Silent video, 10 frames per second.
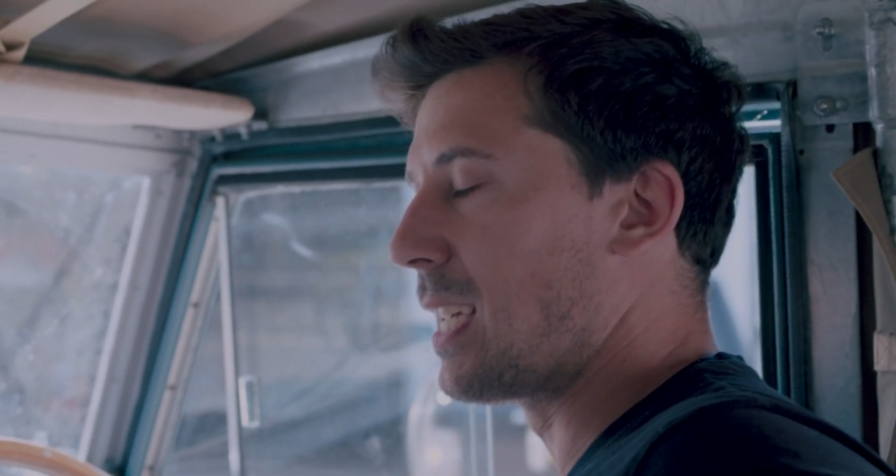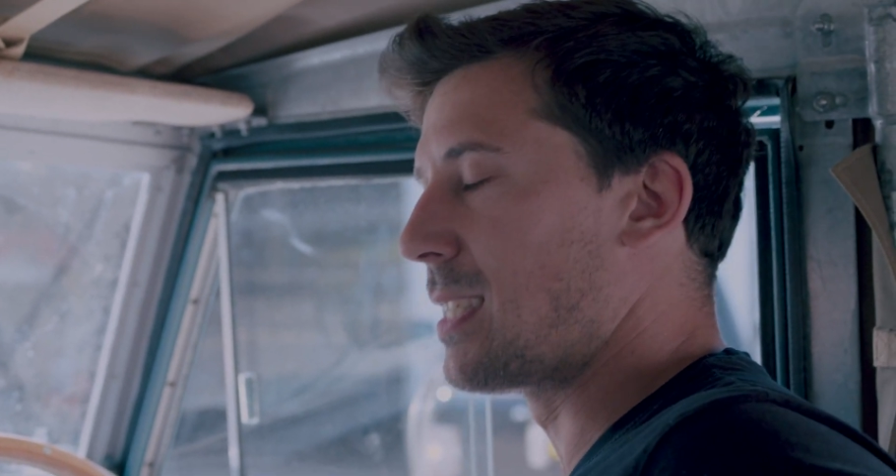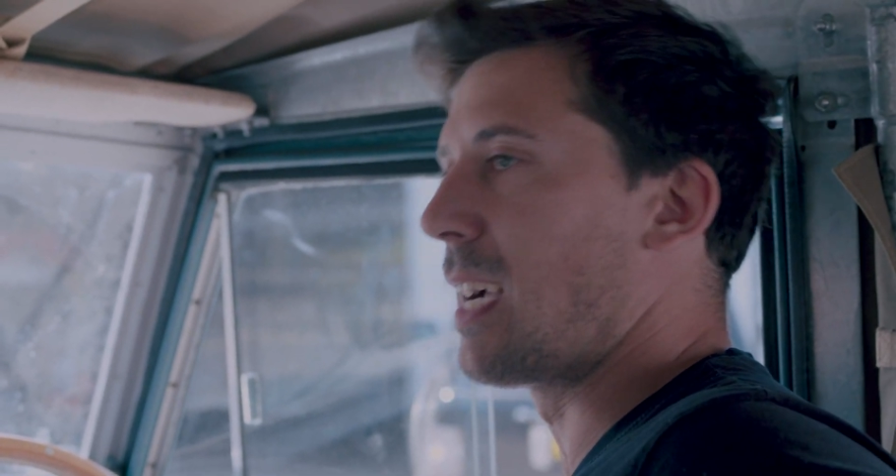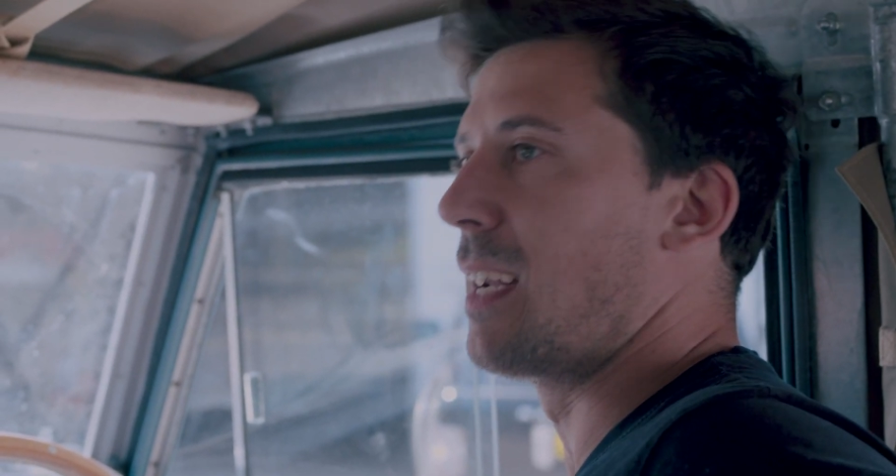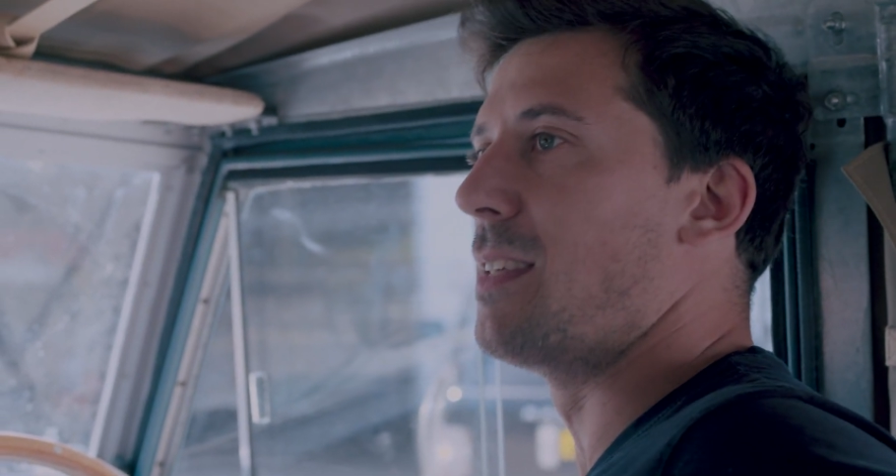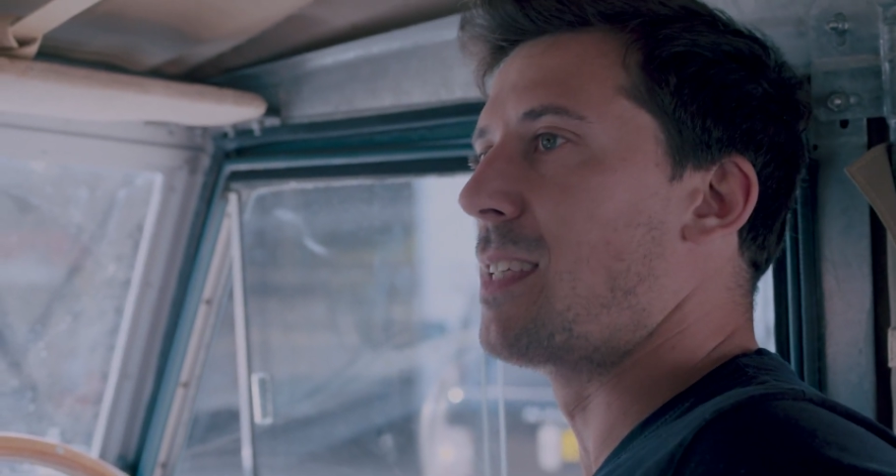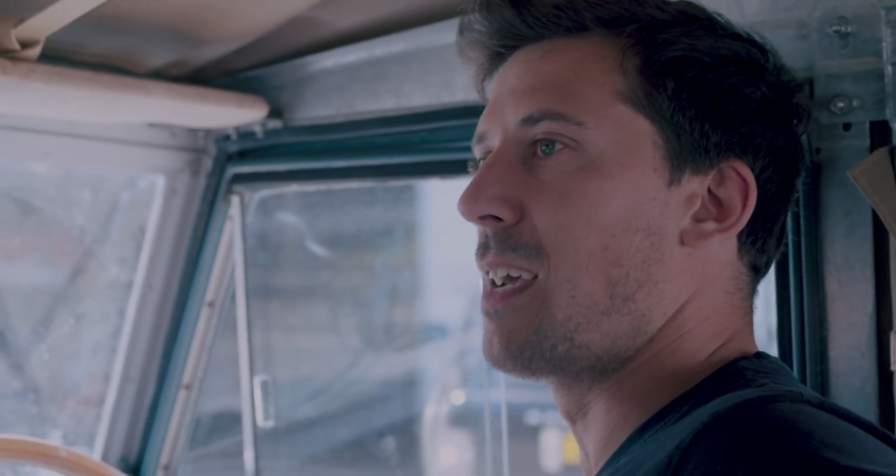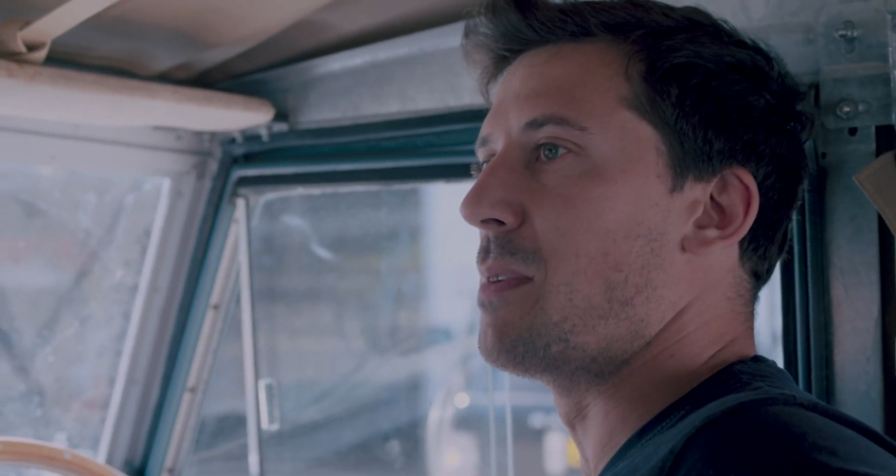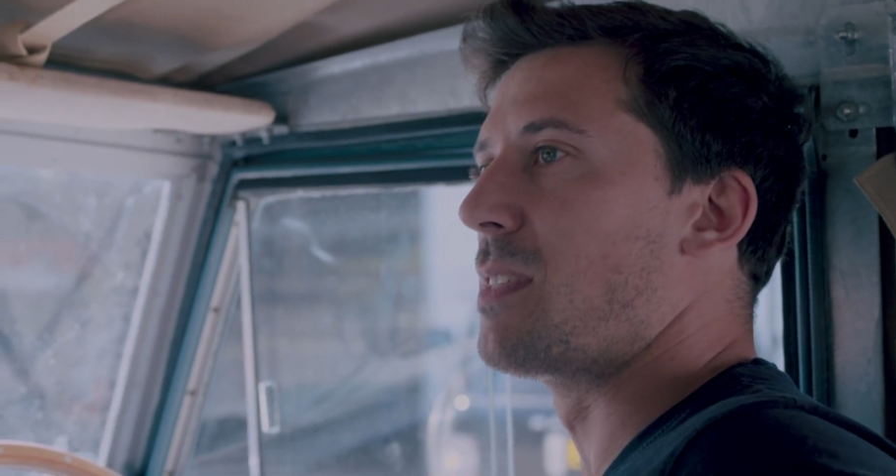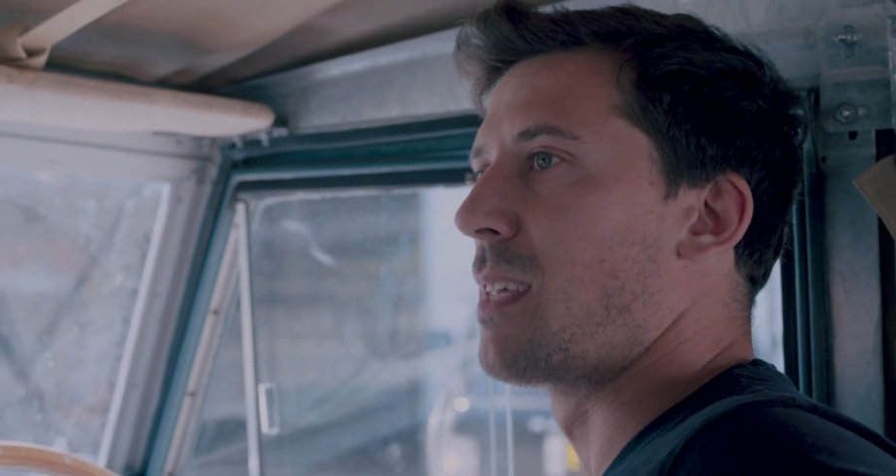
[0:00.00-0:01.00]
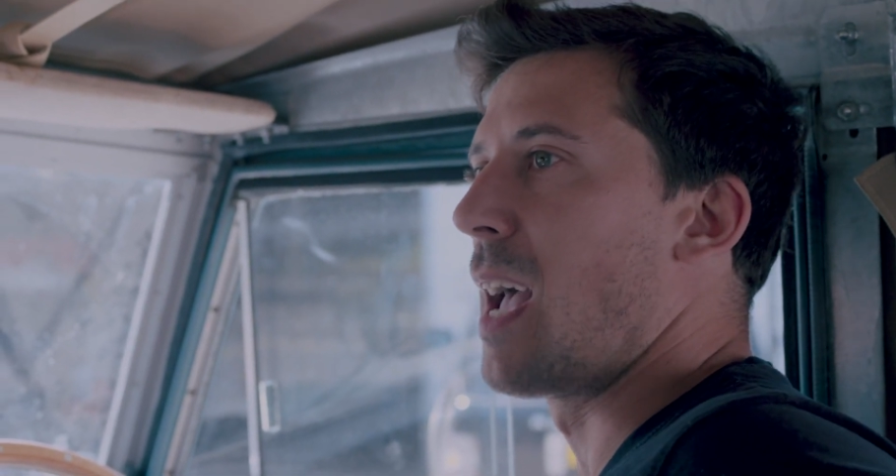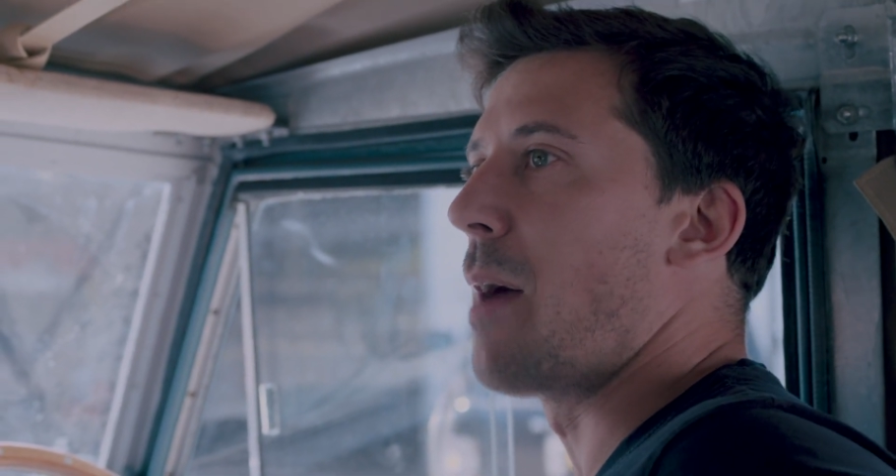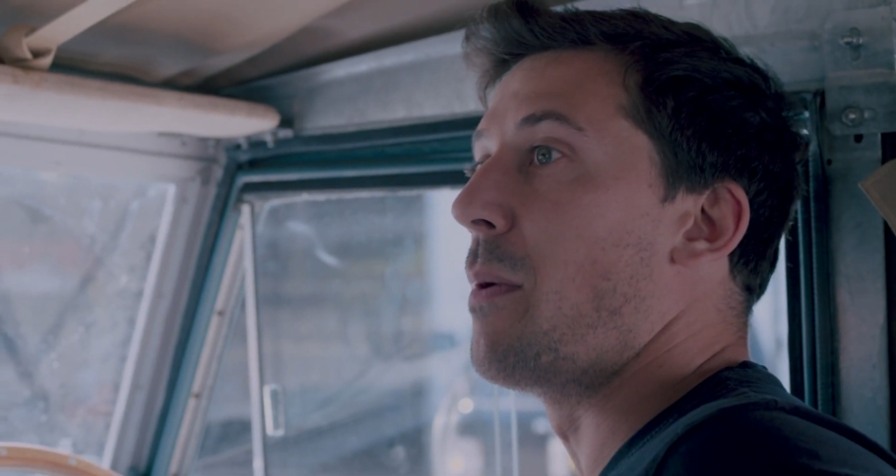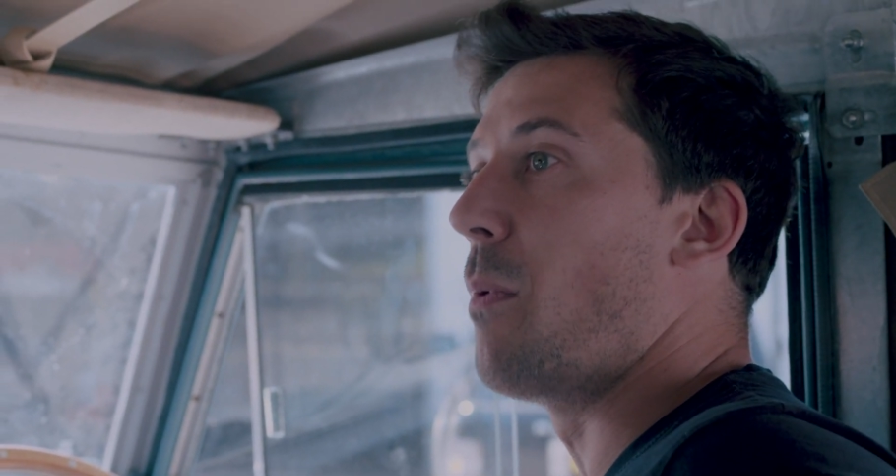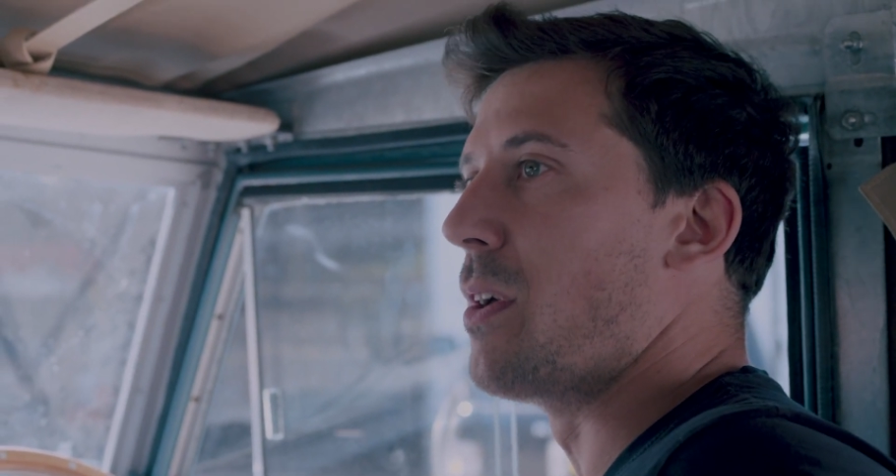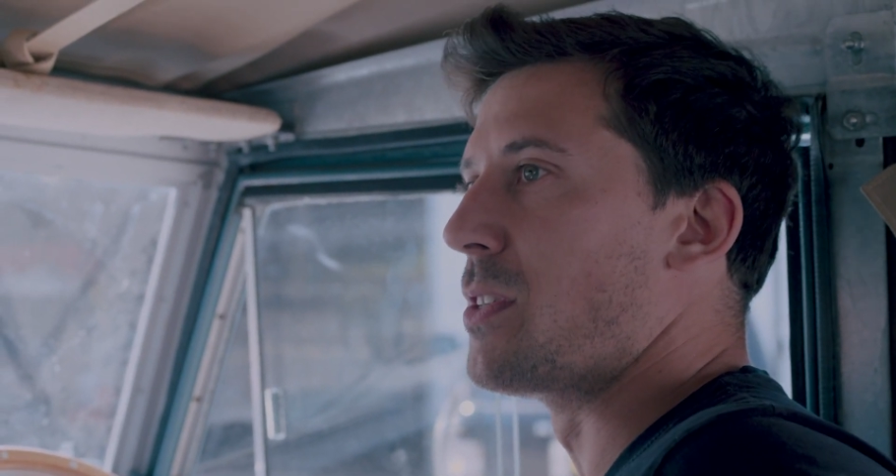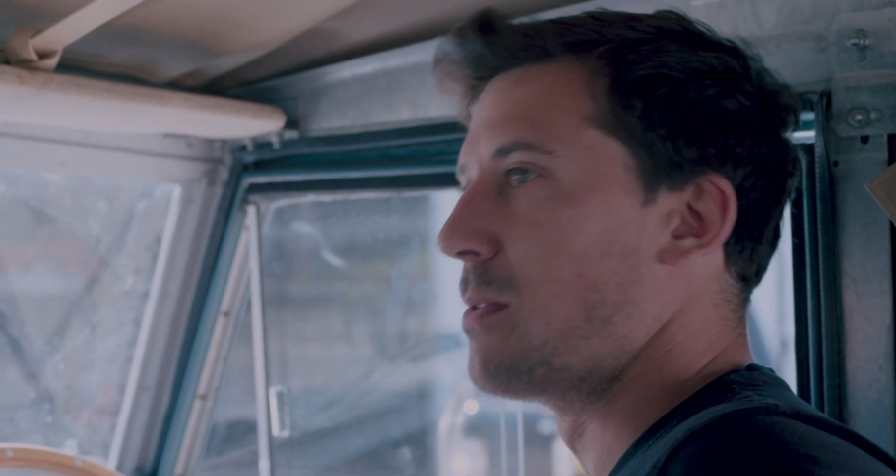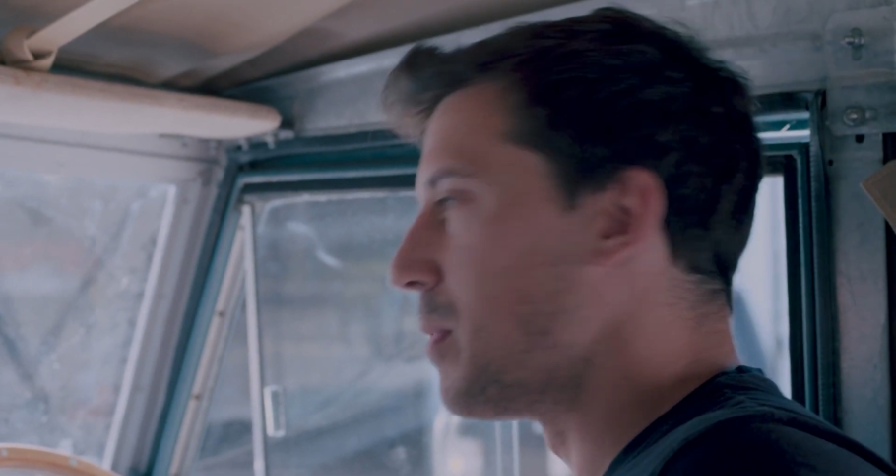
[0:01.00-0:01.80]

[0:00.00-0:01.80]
exactly the same as how it was,